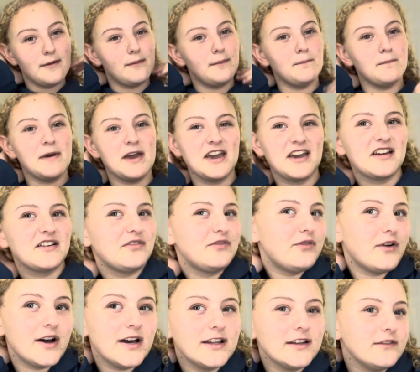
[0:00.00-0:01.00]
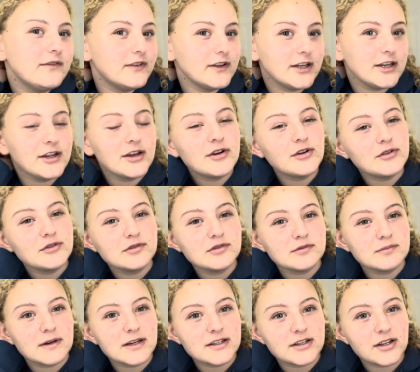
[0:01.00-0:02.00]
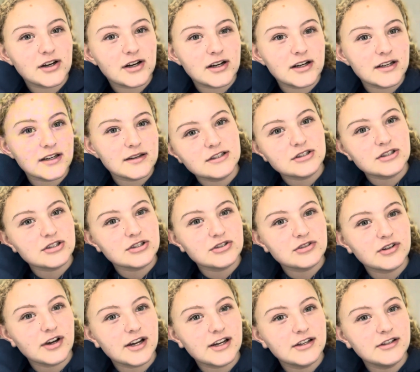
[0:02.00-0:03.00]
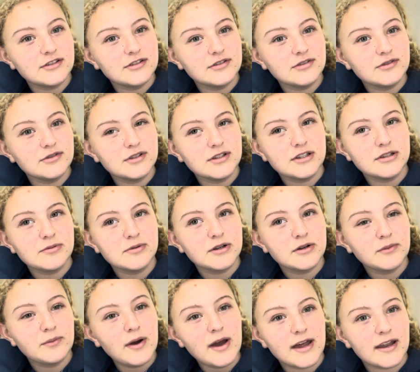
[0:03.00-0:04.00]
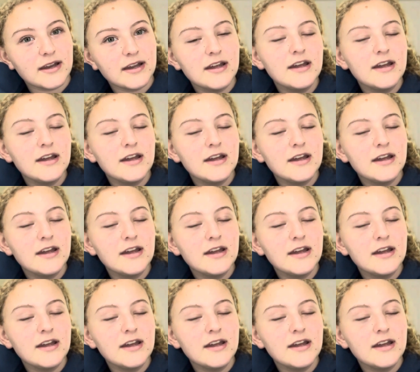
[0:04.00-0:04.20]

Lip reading: make fun videos with my dog and just try to see where it went.